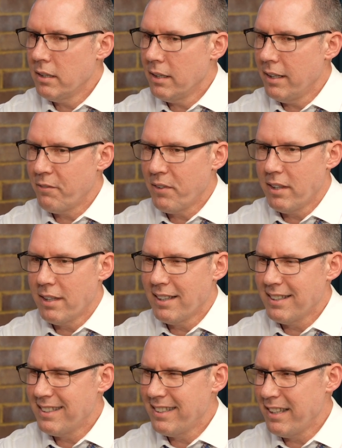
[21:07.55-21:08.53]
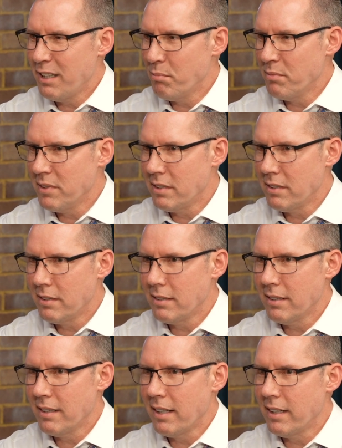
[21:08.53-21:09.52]
everything seems
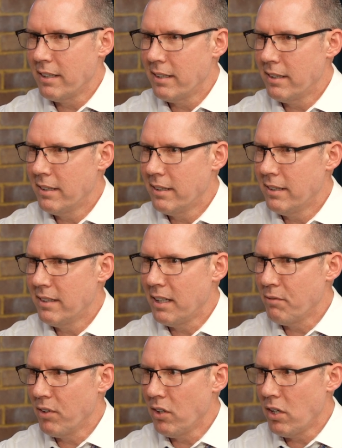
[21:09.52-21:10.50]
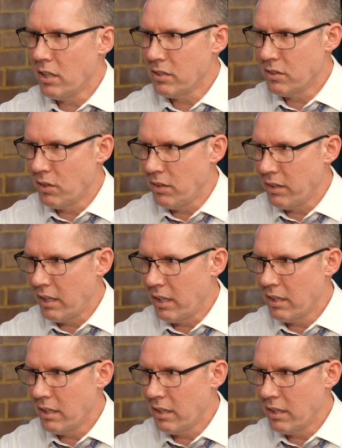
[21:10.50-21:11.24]
like they've lost all that.